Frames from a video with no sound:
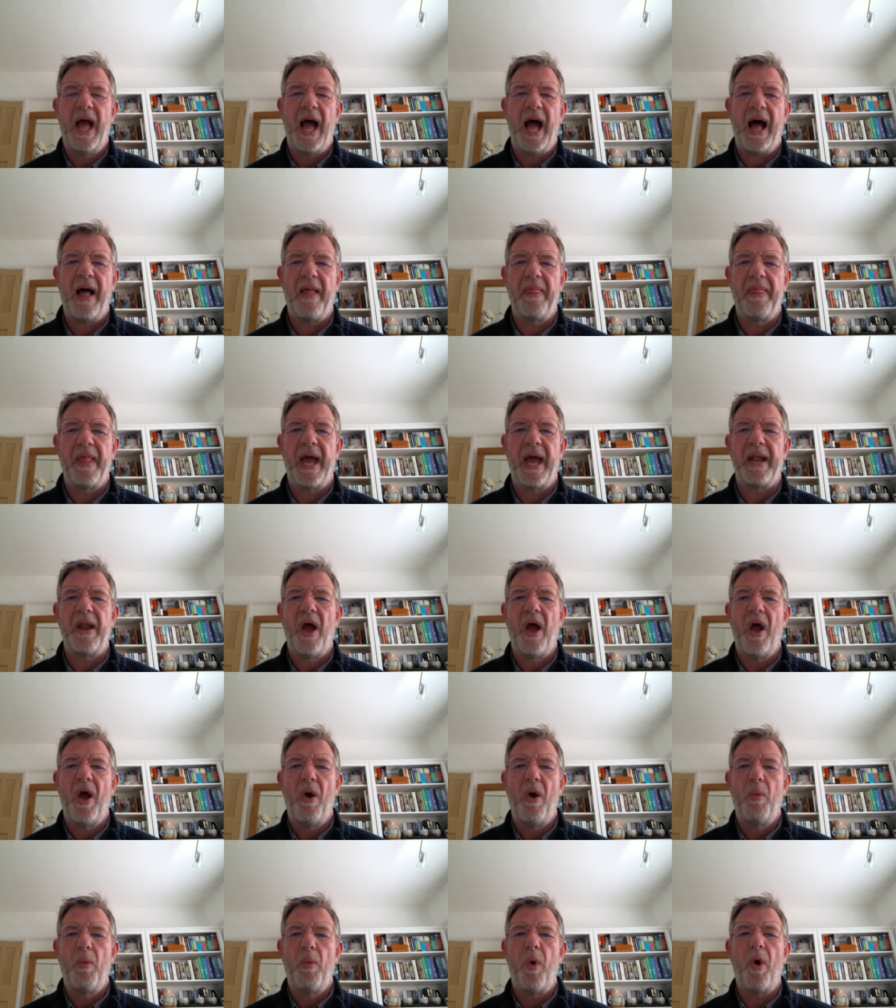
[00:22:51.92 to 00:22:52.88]
And then
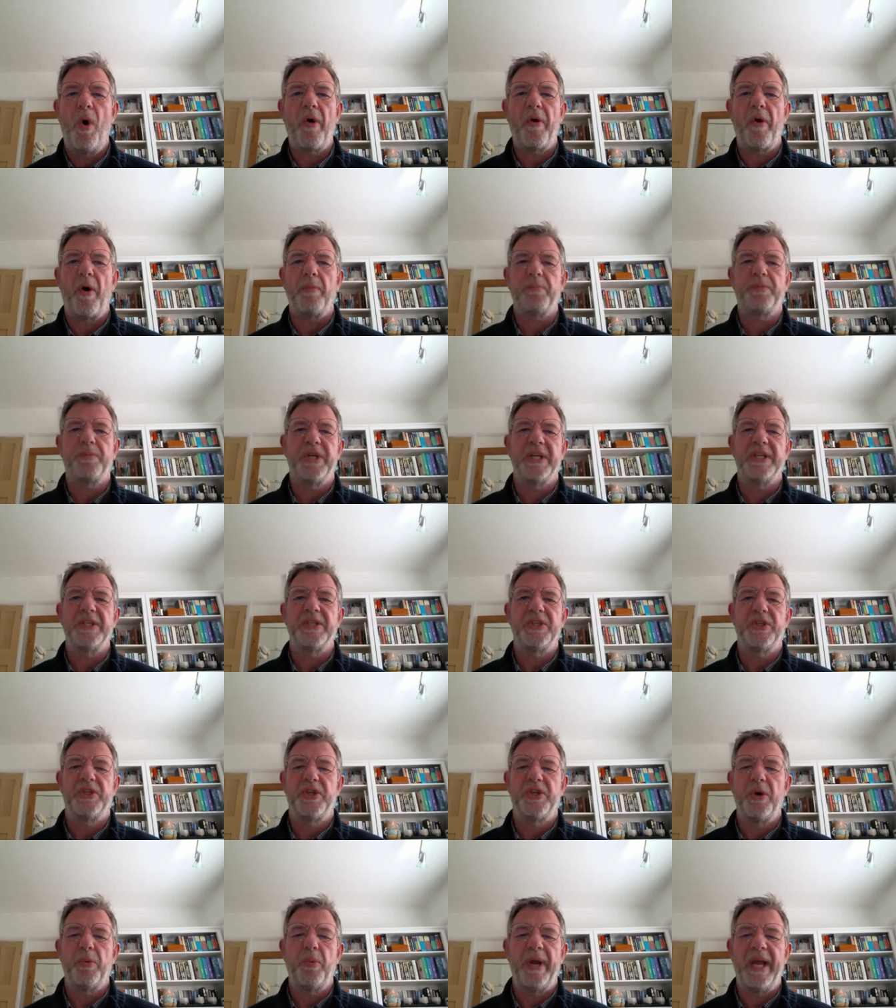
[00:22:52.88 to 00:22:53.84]
what options
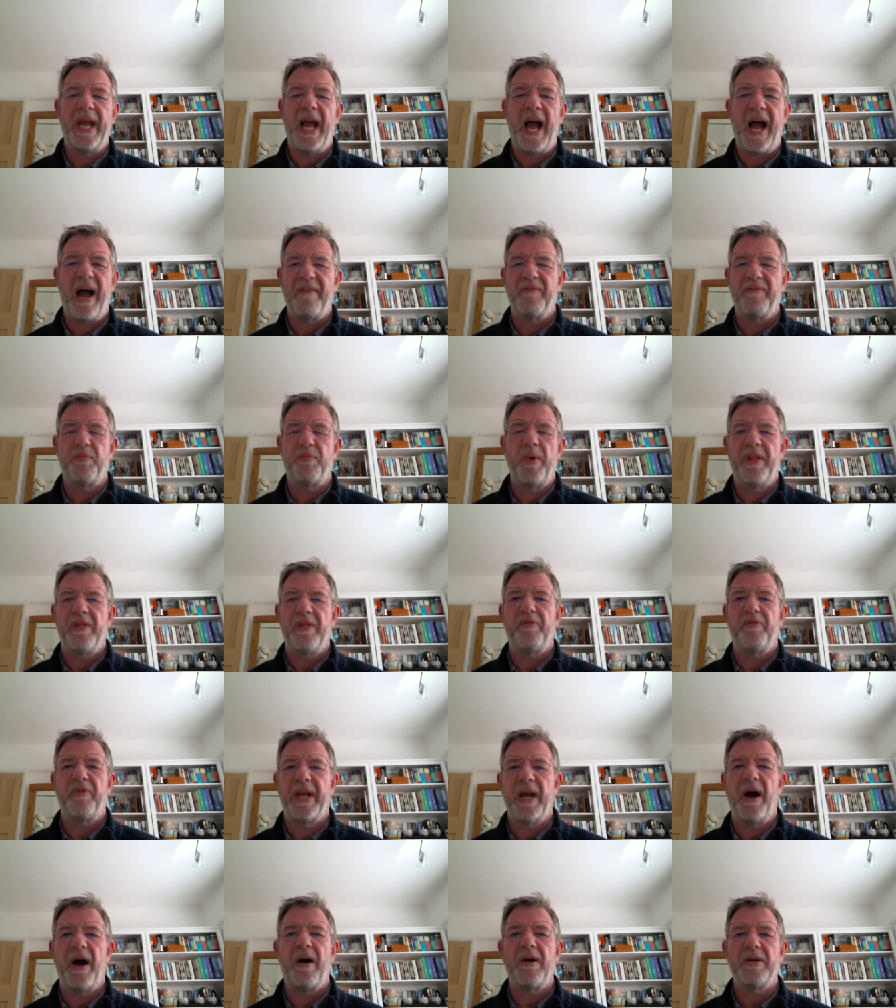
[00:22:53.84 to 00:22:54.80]
do we have with
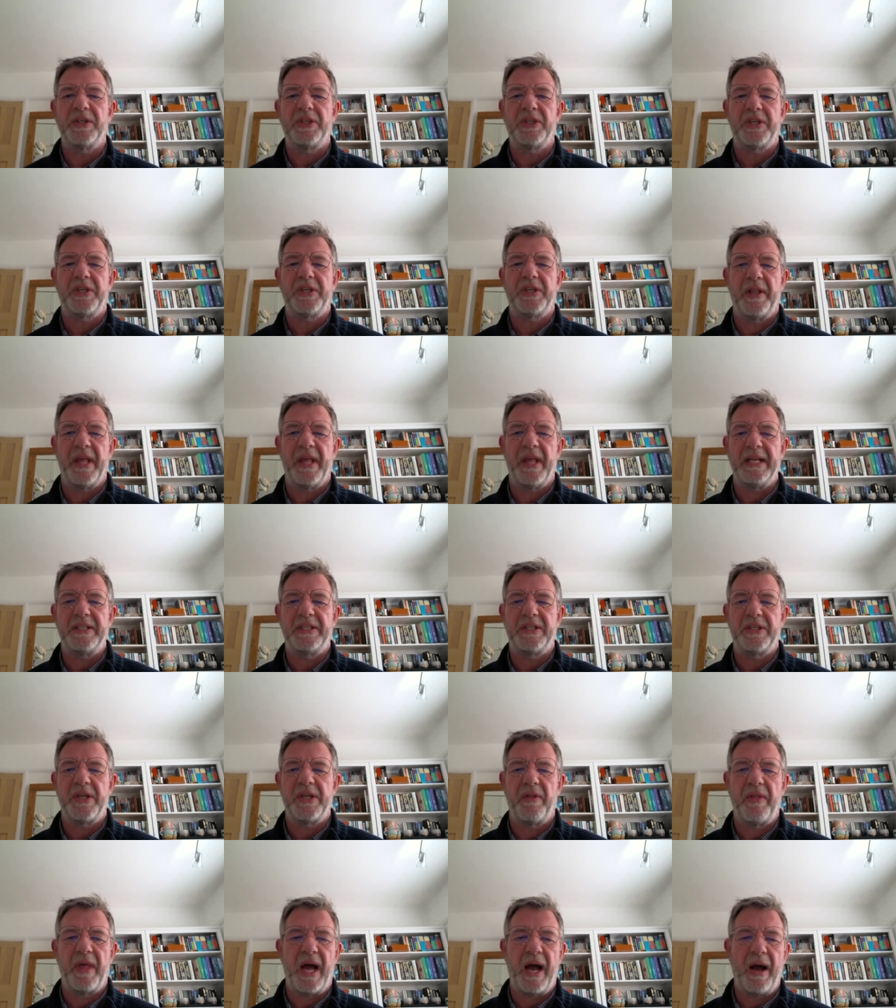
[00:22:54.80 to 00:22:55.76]
regards to this,
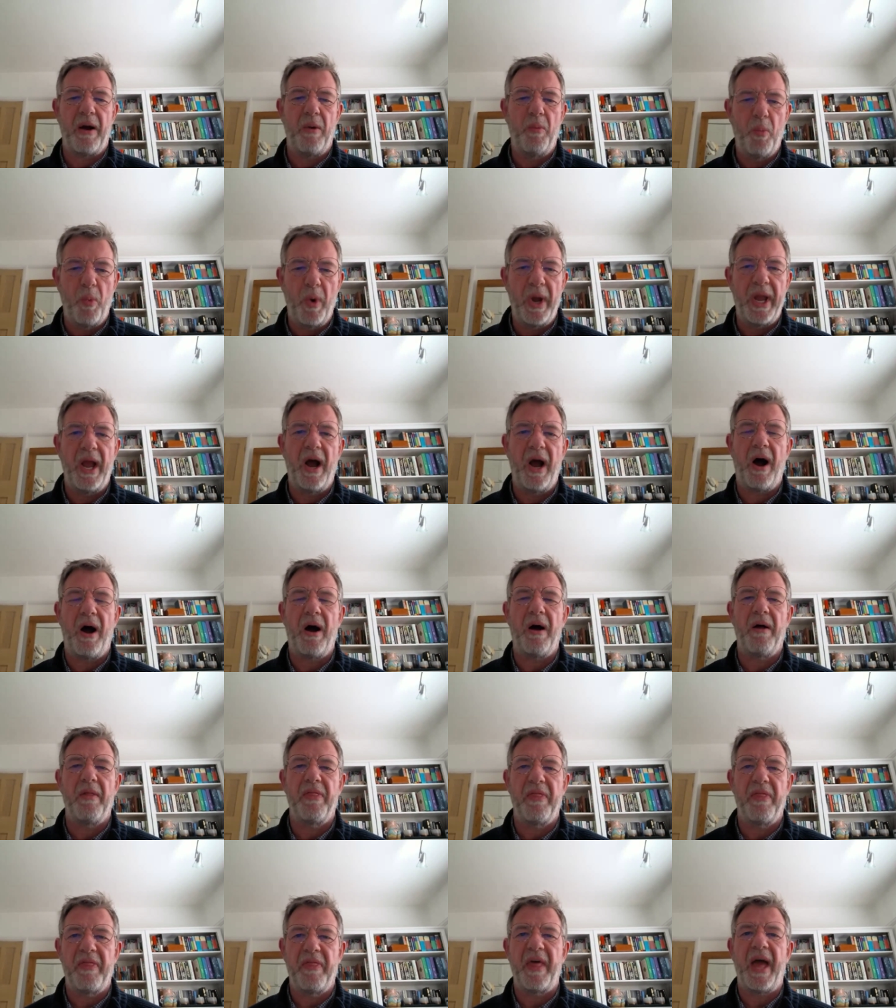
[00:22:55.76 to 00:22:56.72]
so that we
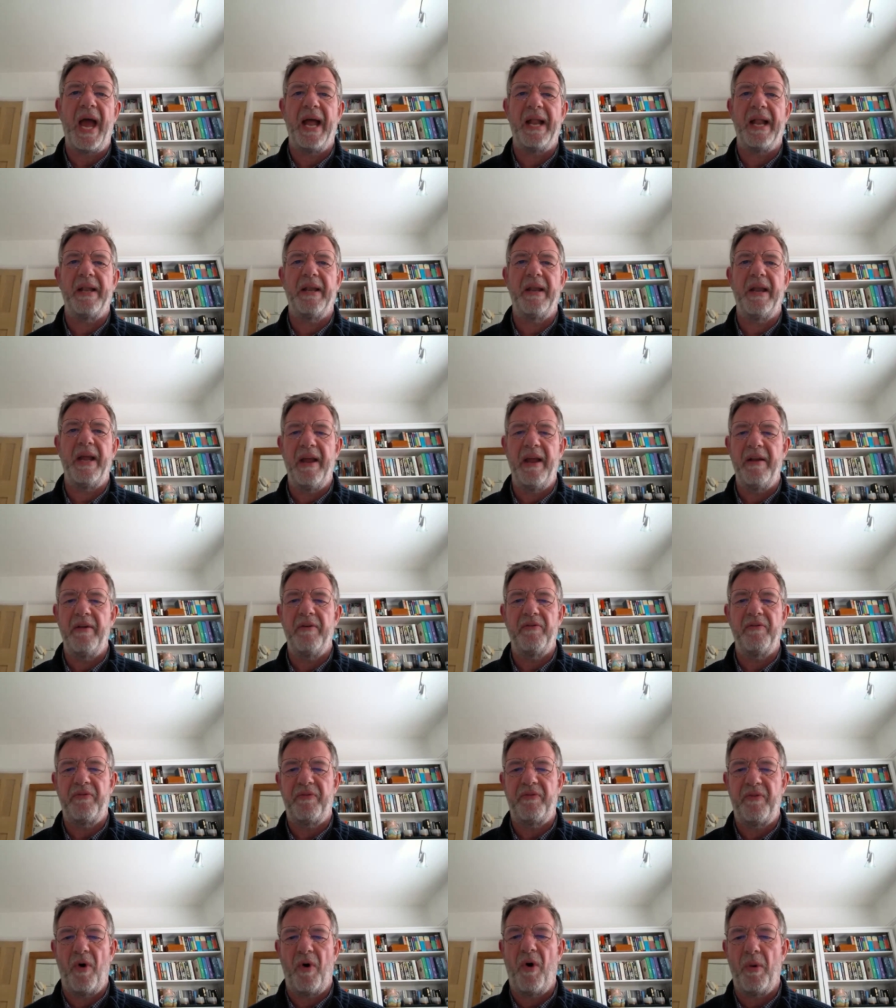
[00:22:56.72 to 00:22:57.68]
are then
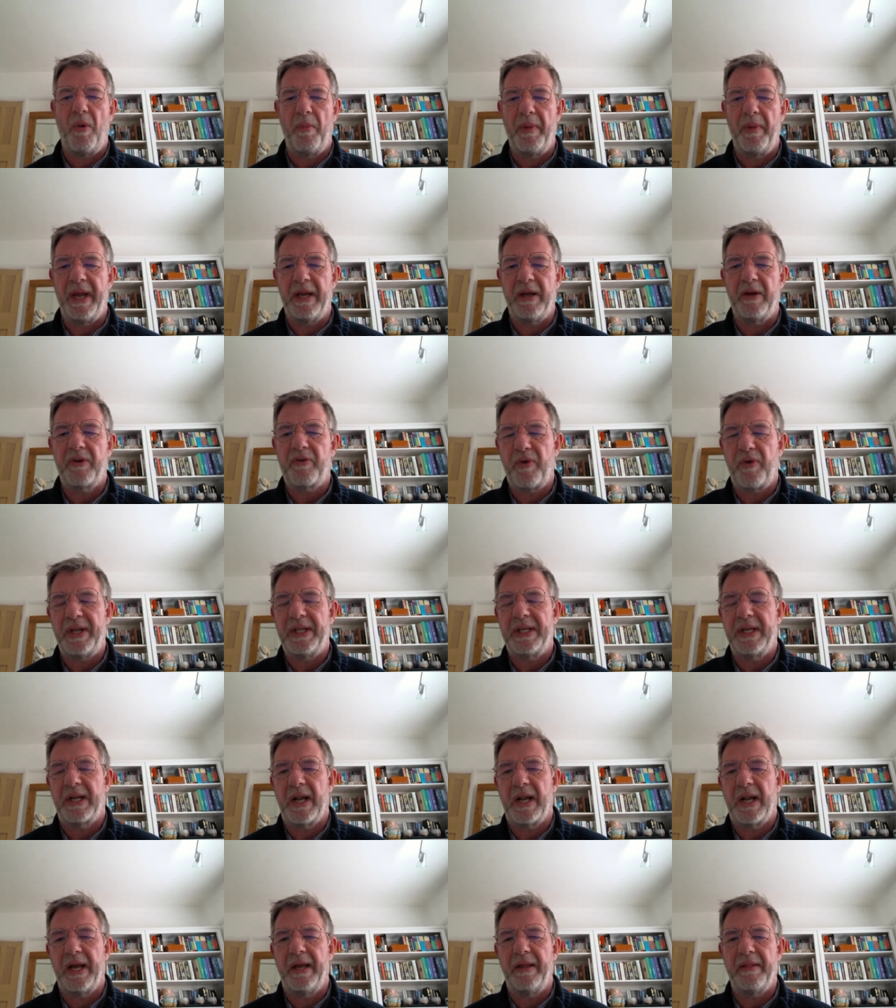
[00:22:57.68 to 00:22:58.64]
informing
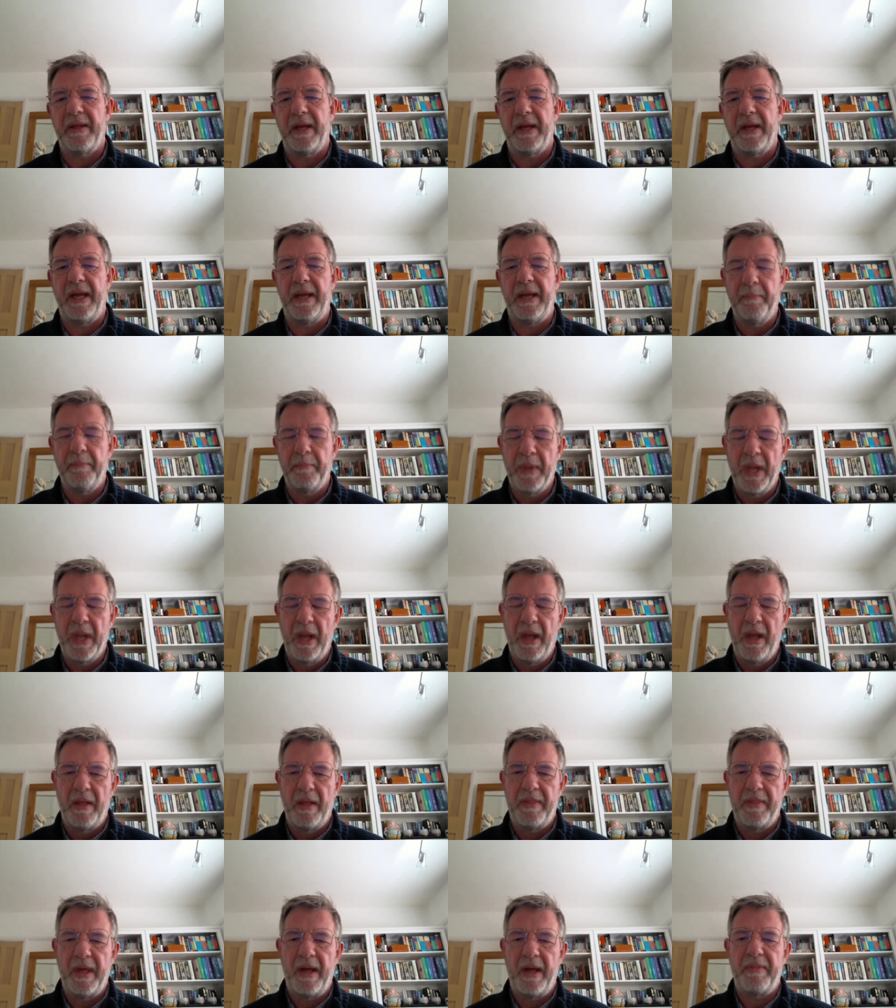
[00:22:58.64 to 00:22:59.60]
critically
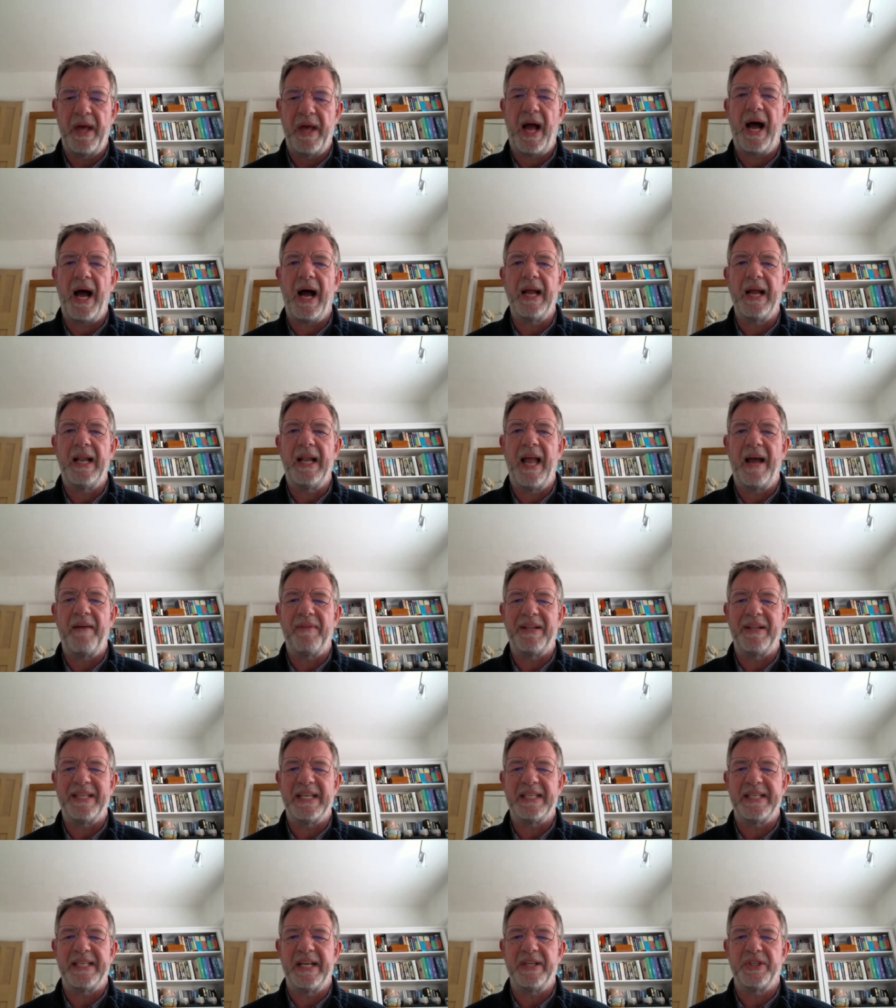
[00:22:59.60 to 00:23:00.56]
the high level
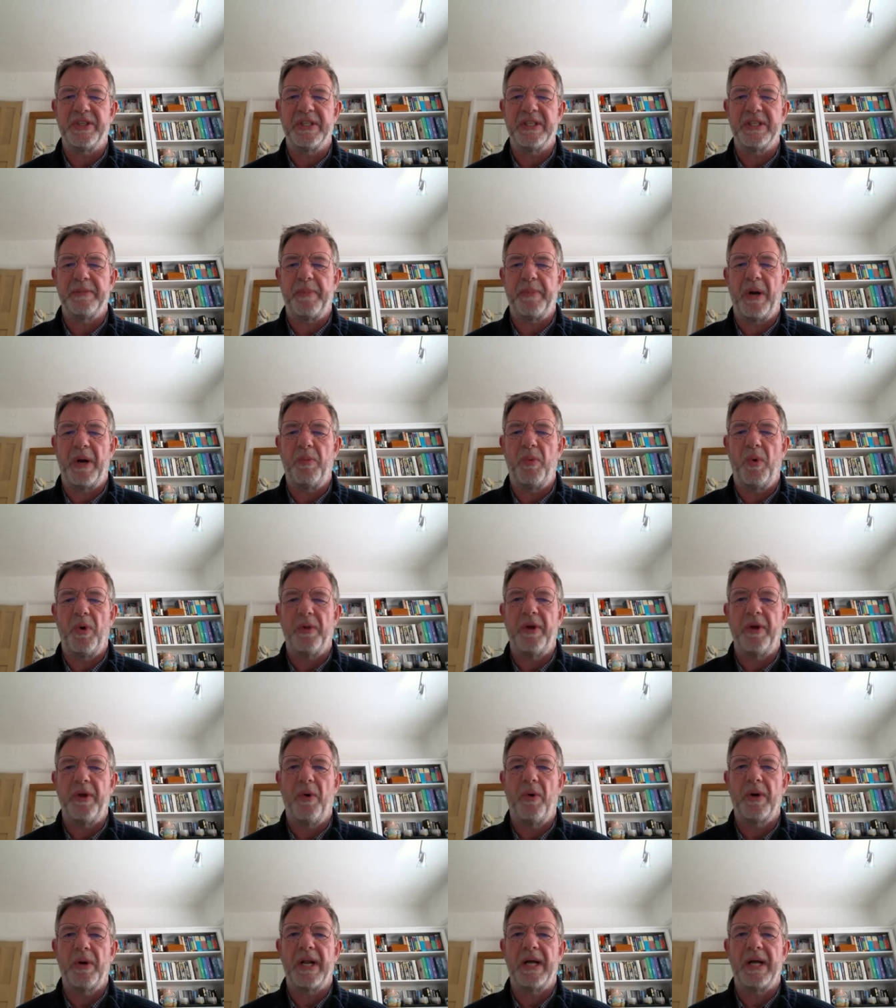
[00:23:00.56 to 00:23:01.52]
decisions about what the
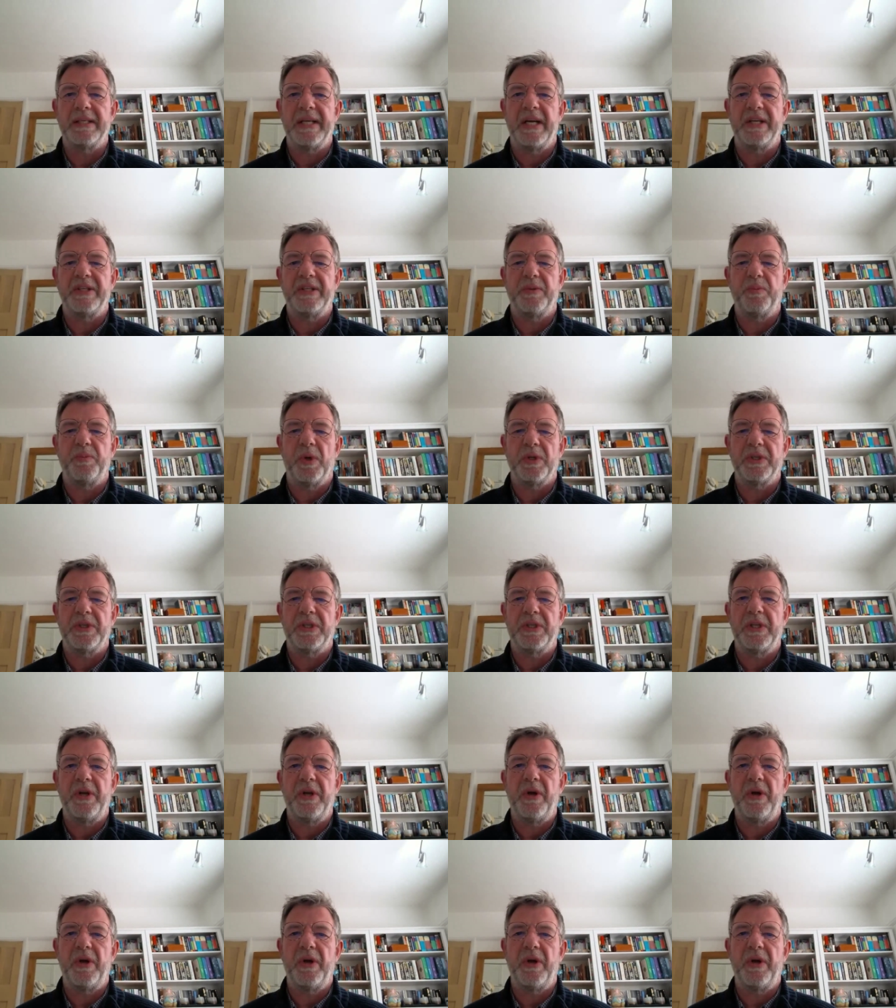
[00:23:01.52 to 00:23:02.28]
organisation wants to